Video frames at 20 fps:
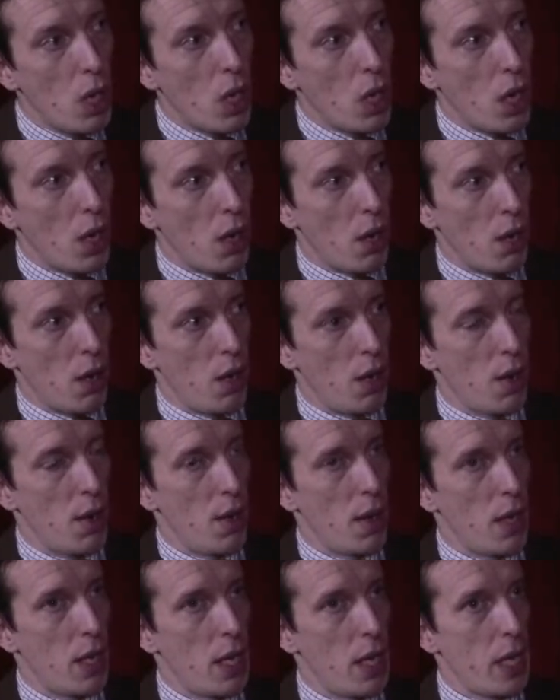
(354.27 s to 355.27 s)
Uh,
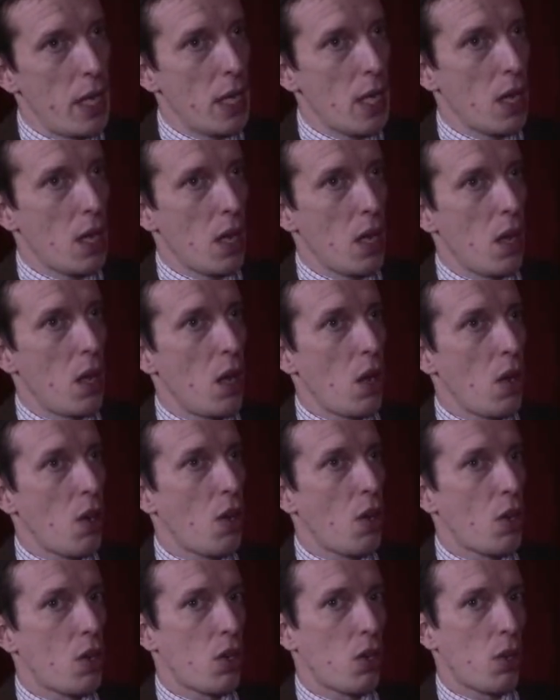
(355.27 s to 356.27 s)

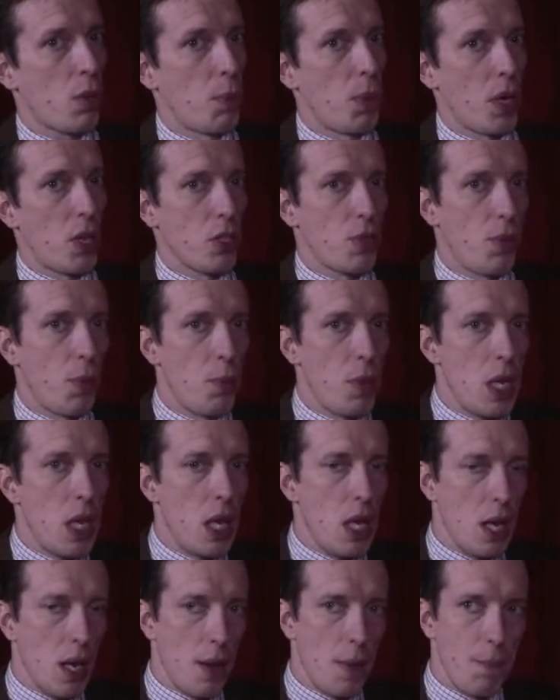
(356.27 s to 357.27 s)
because for
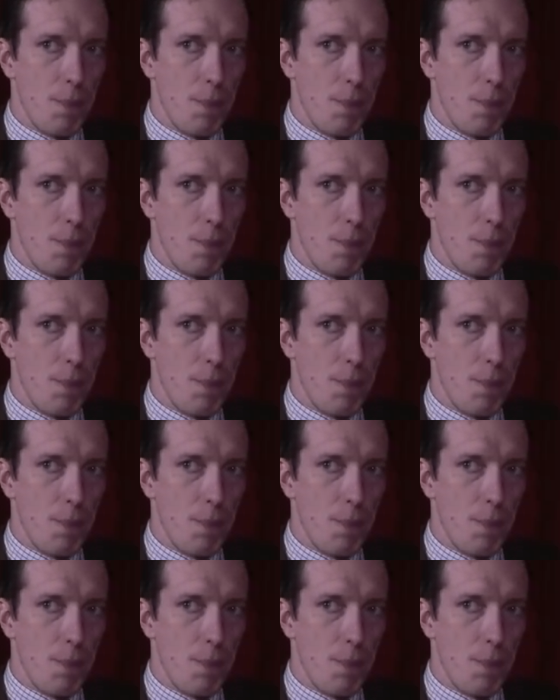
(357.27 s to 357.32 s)
me,